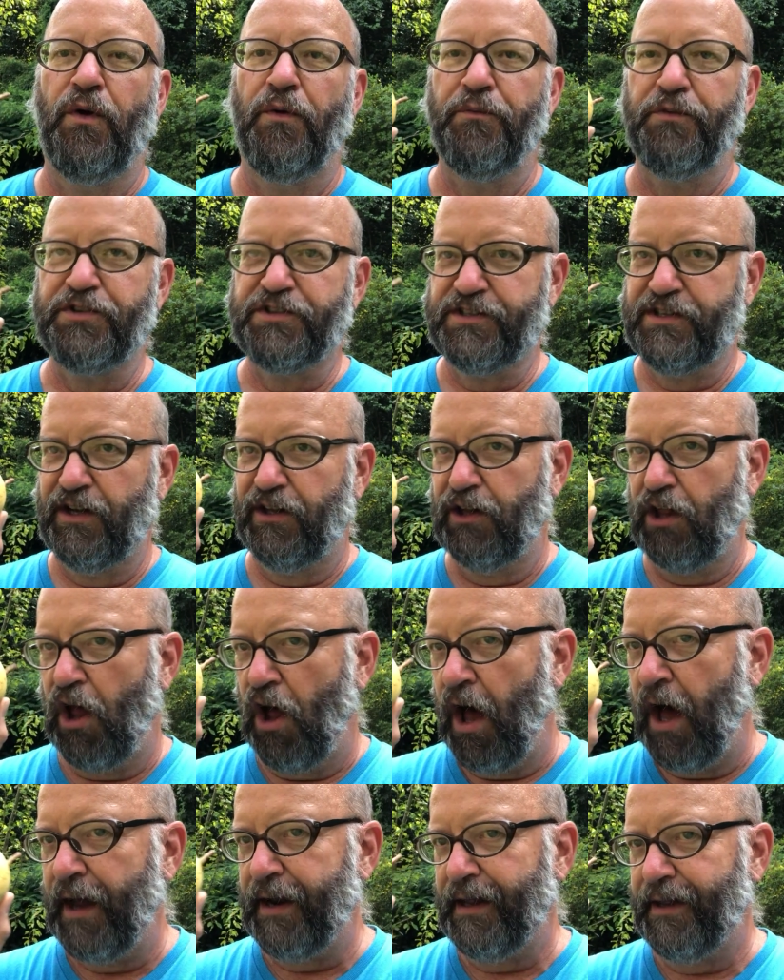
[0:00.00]
still
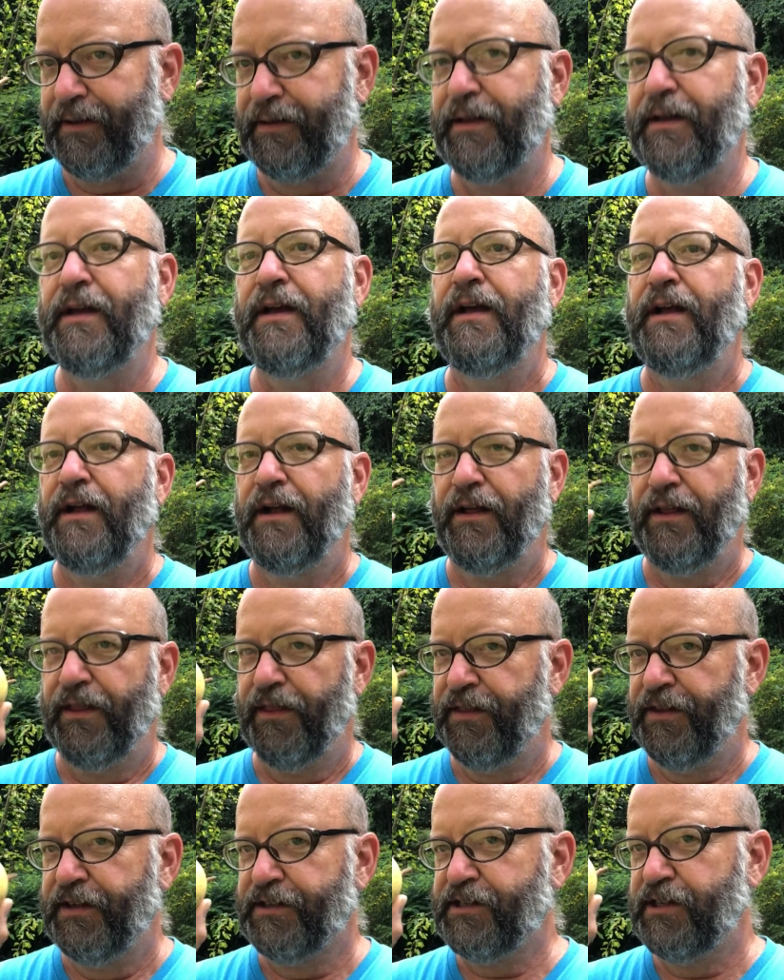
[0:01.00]
on it,
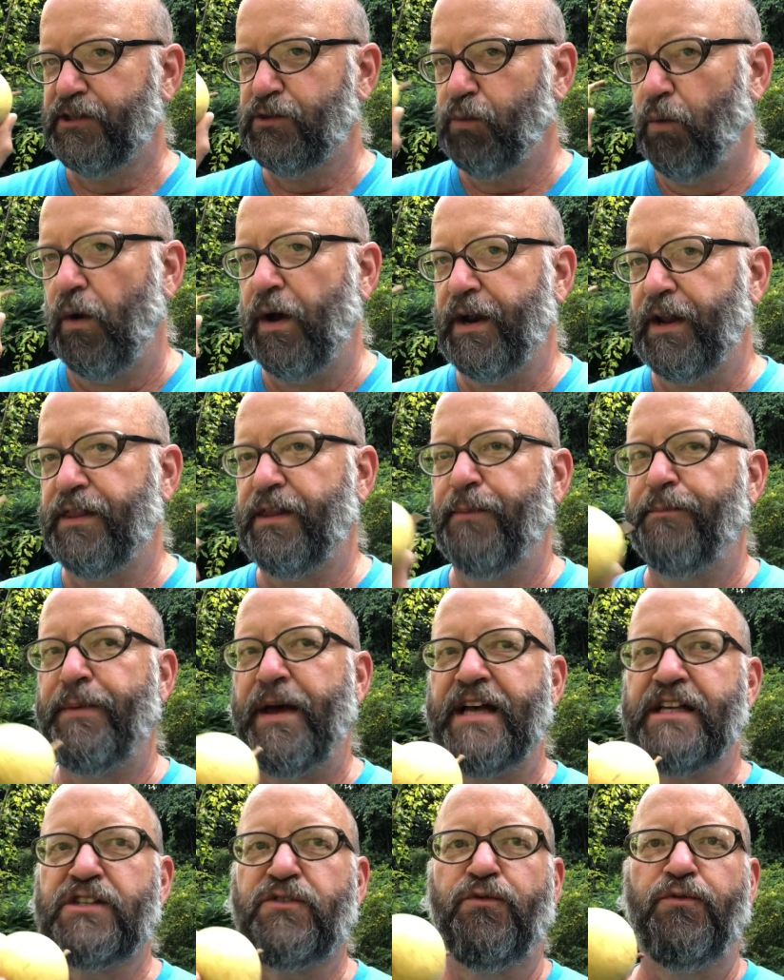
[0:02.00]
this is one of the
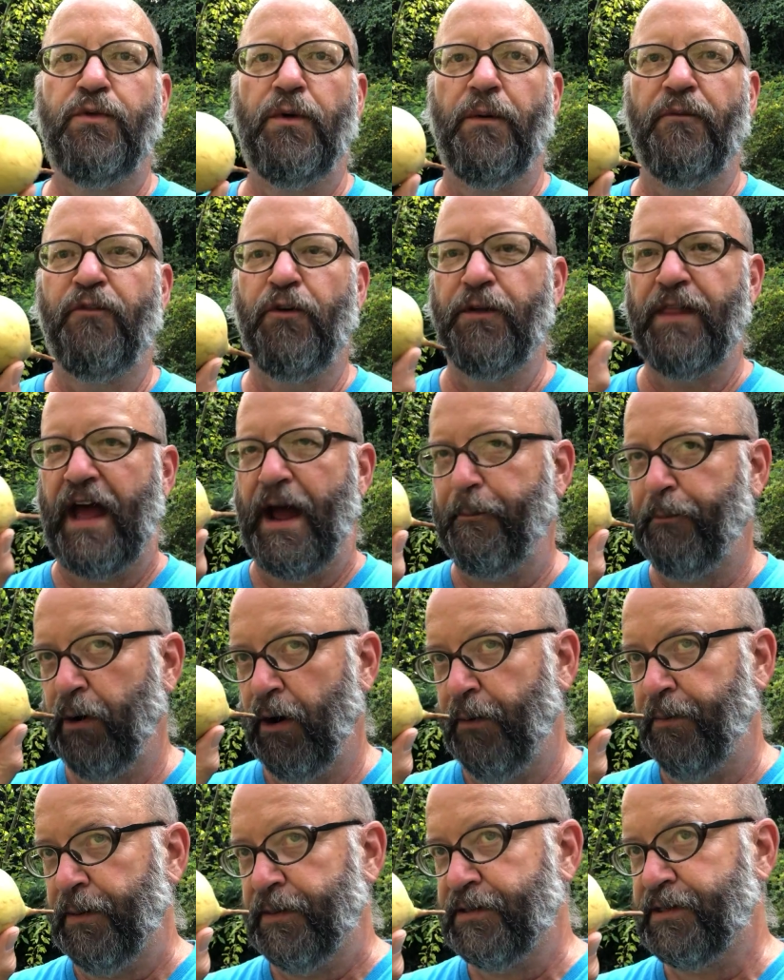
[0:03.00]
best for that
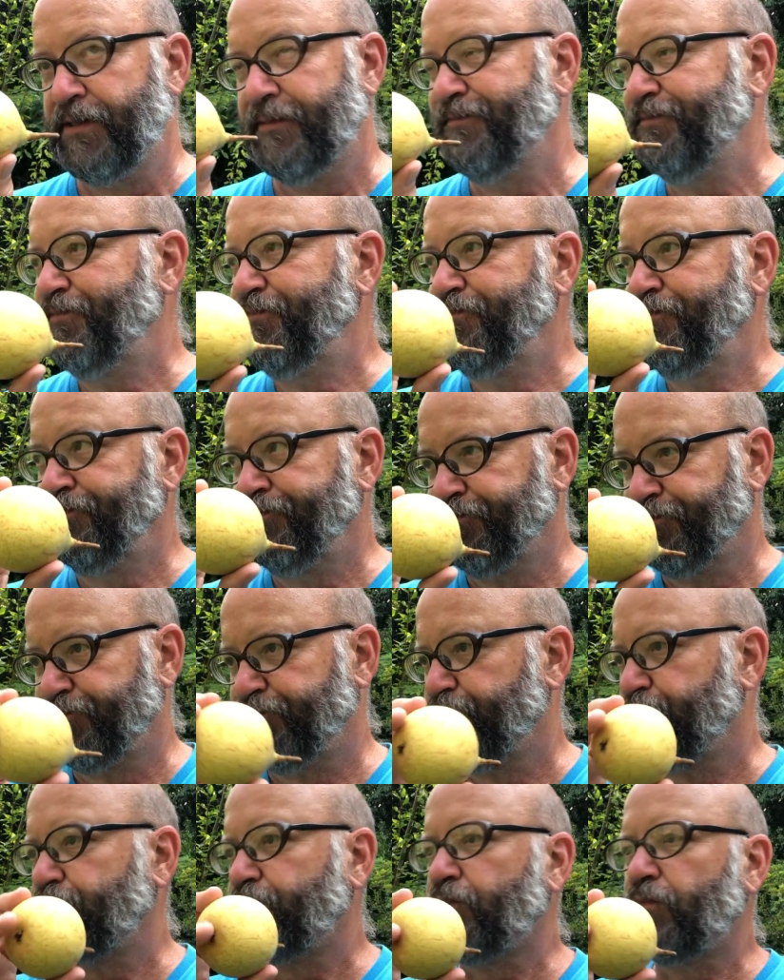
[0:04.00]
purpose.
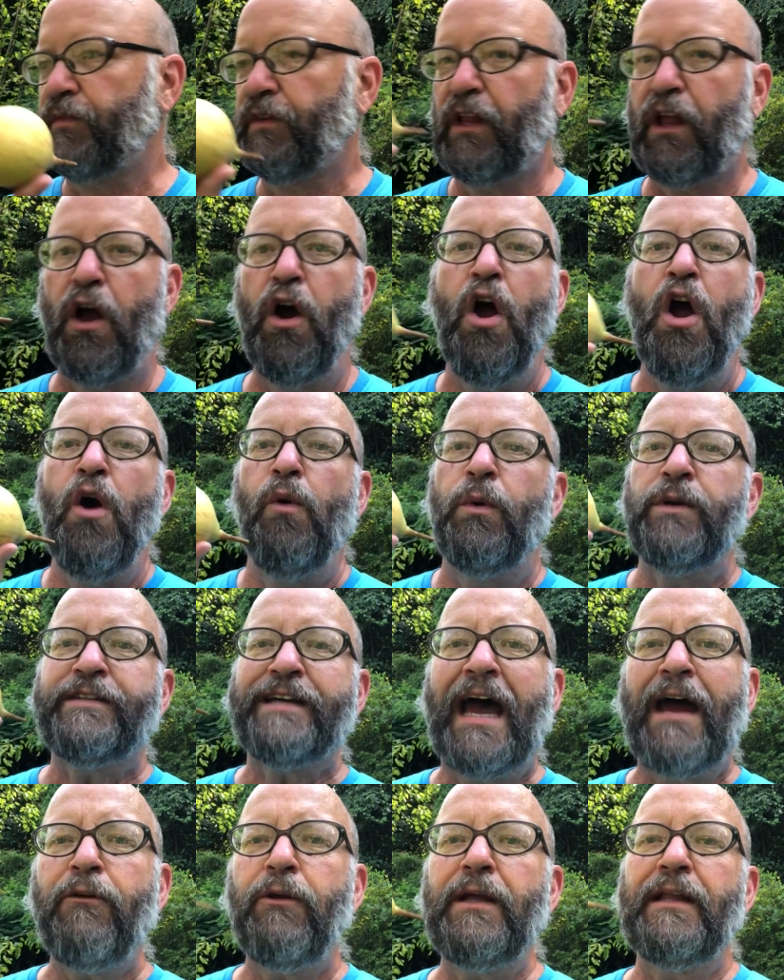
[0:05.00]
which
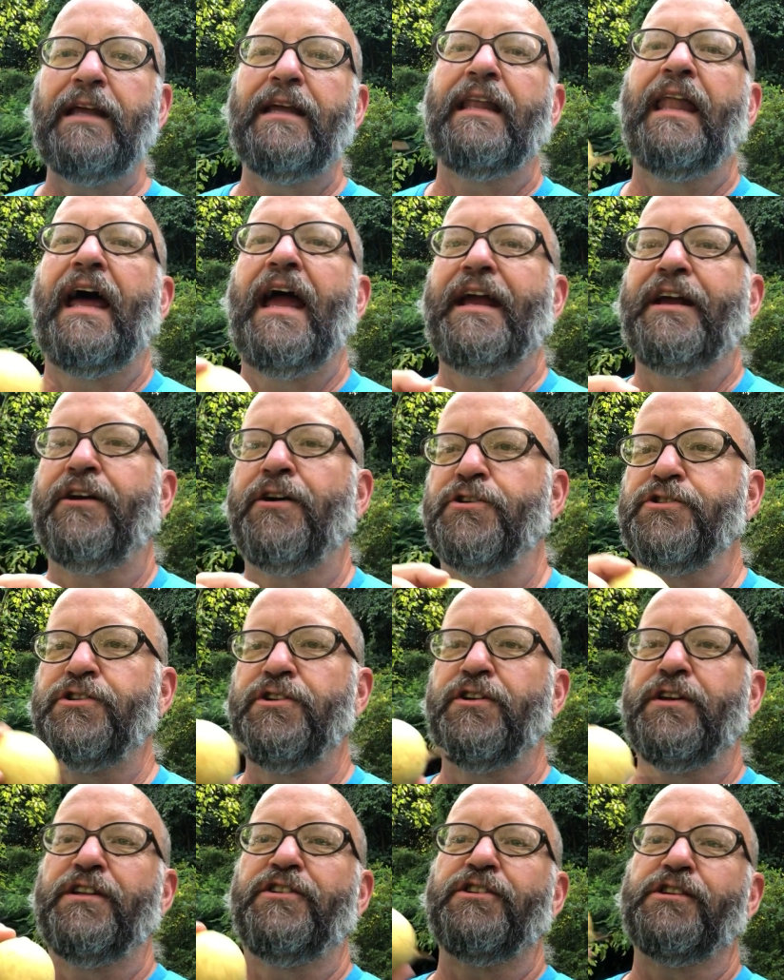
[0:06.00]
I really like because
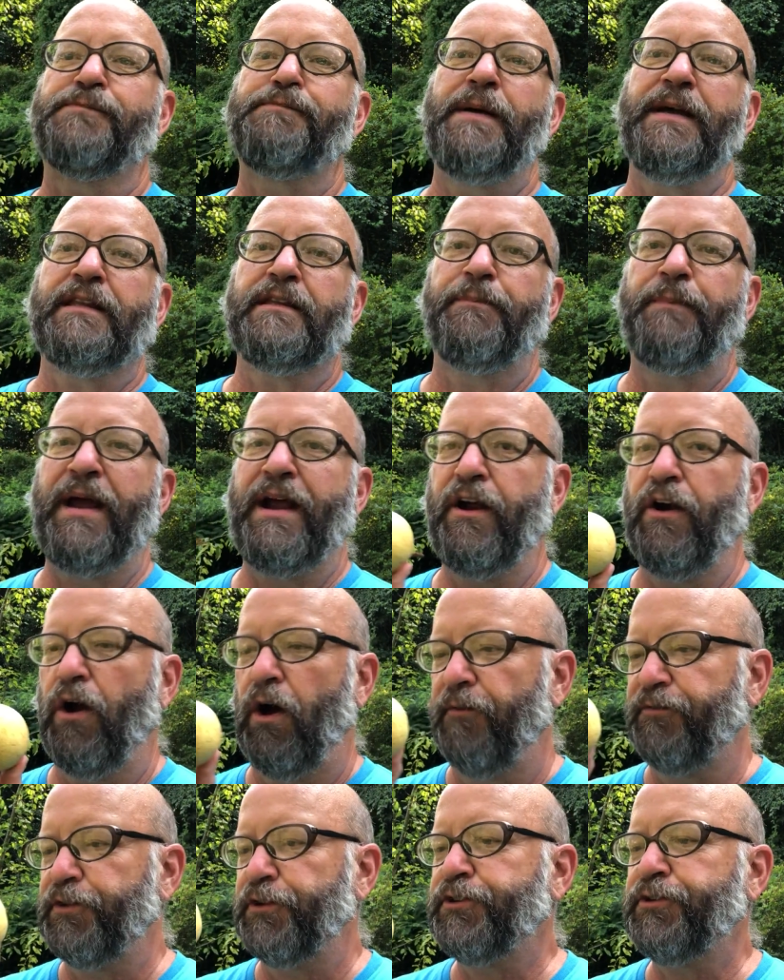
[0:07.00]
you can just pick the pear
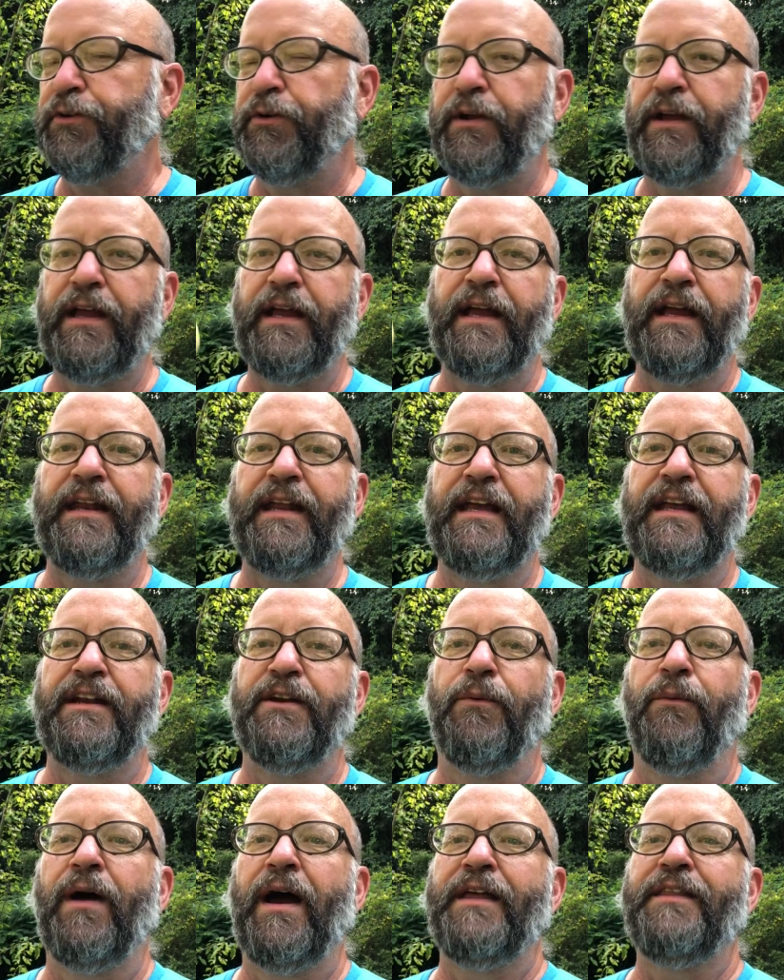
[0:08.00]
off the tree and eat
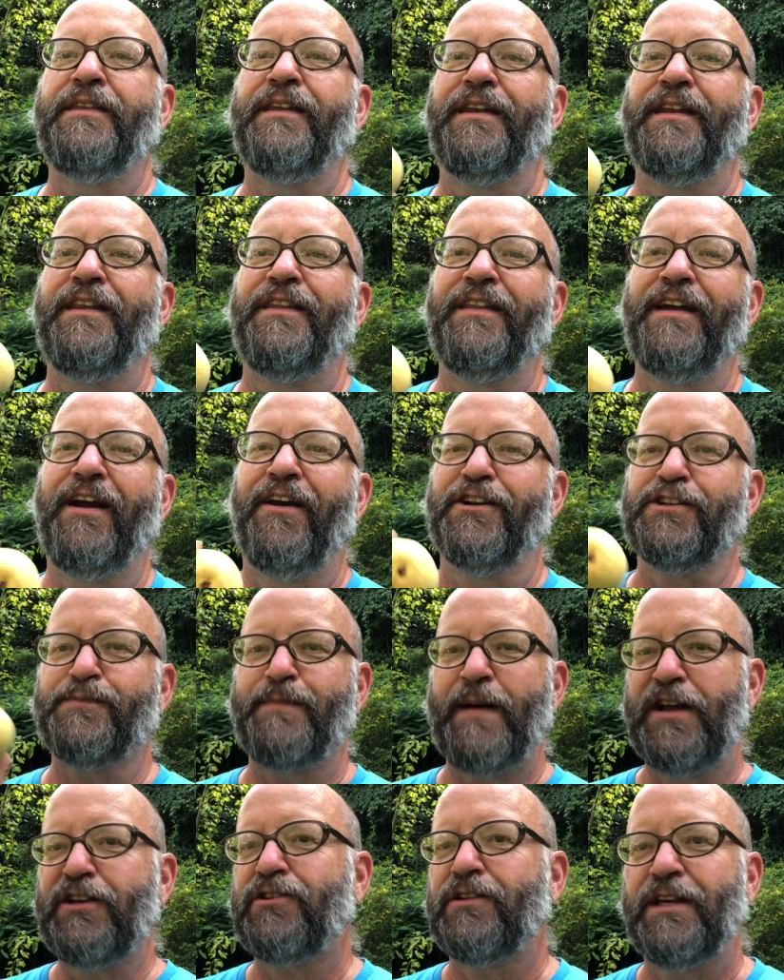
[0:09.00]
it right then and there,
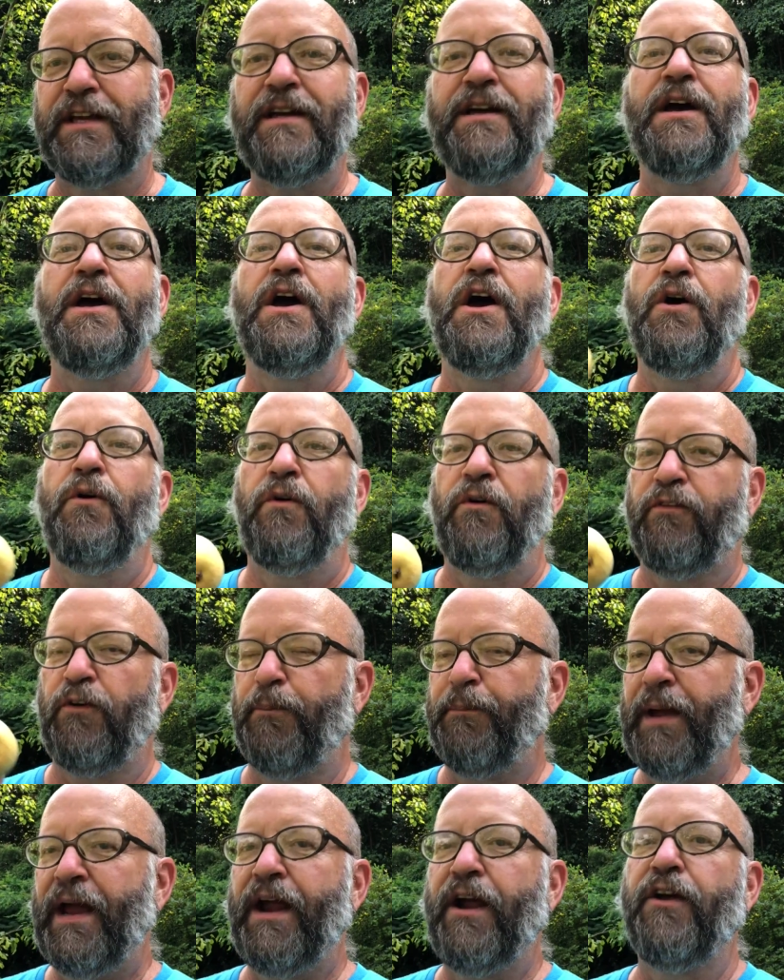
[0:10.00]
especially with a
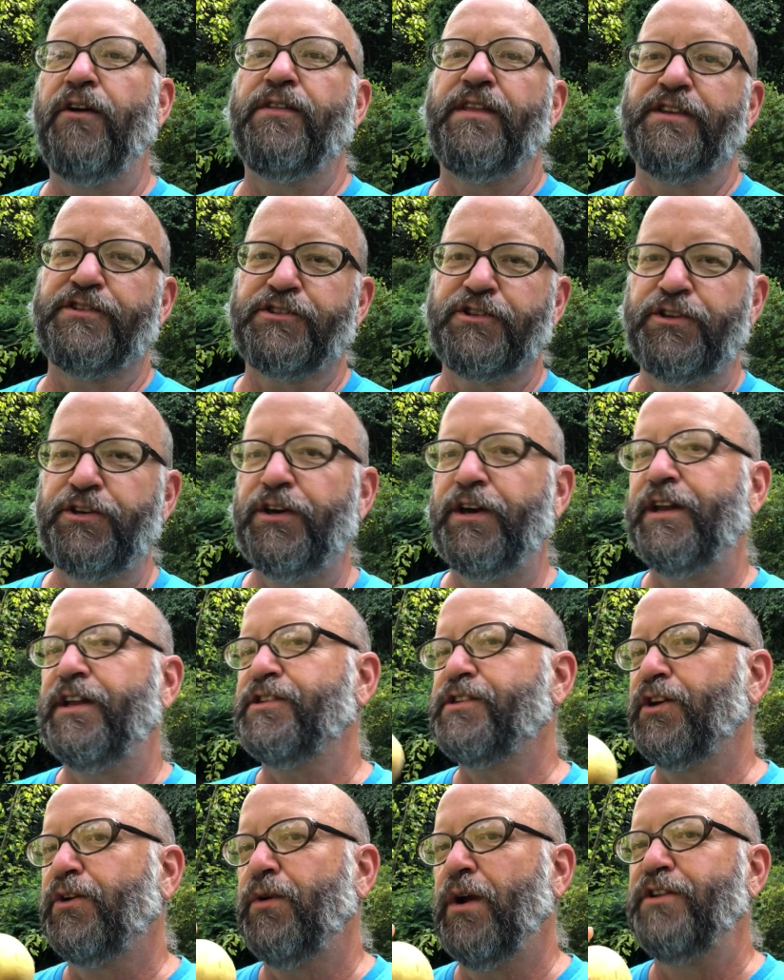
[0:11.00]
pear that's good
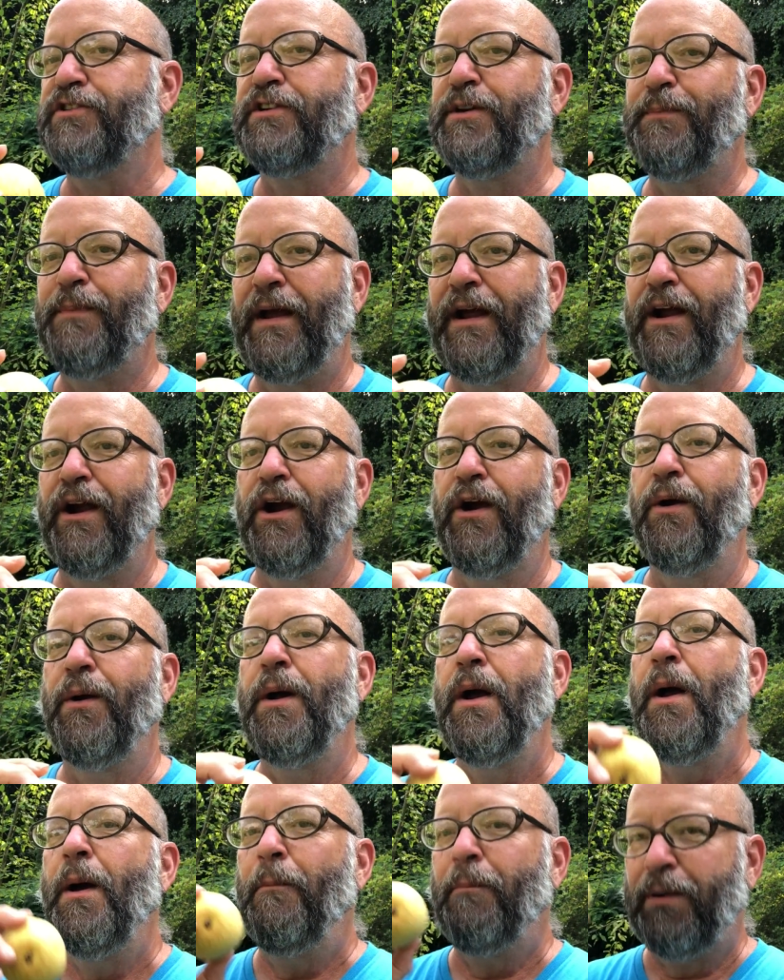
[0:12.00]
as a crunchy pear,
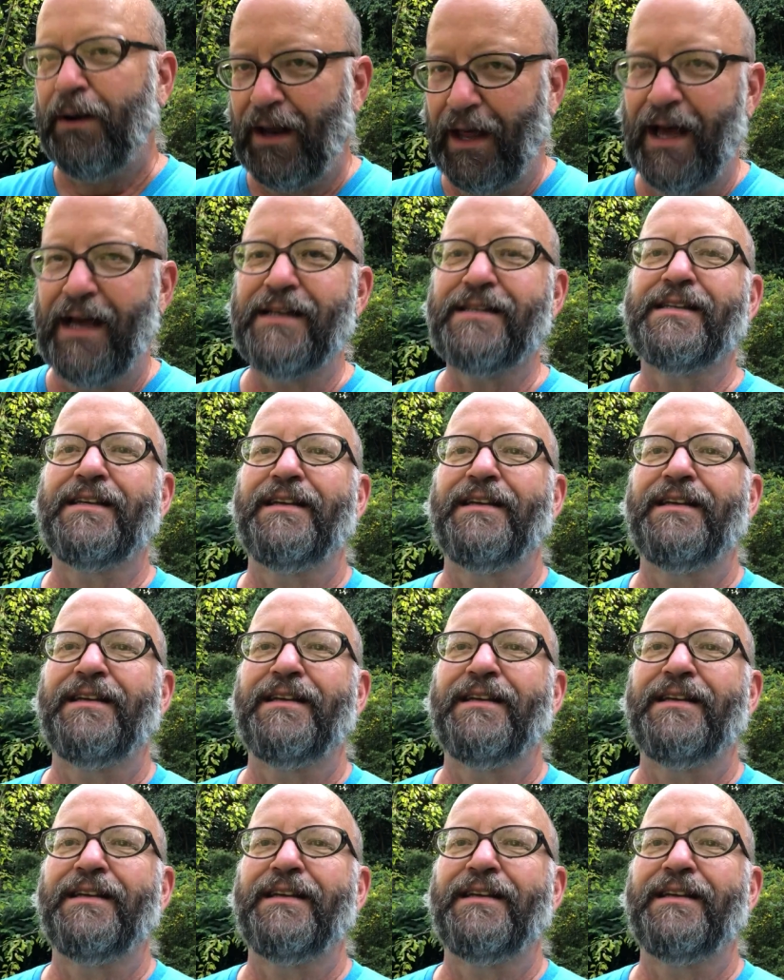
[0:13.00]
plus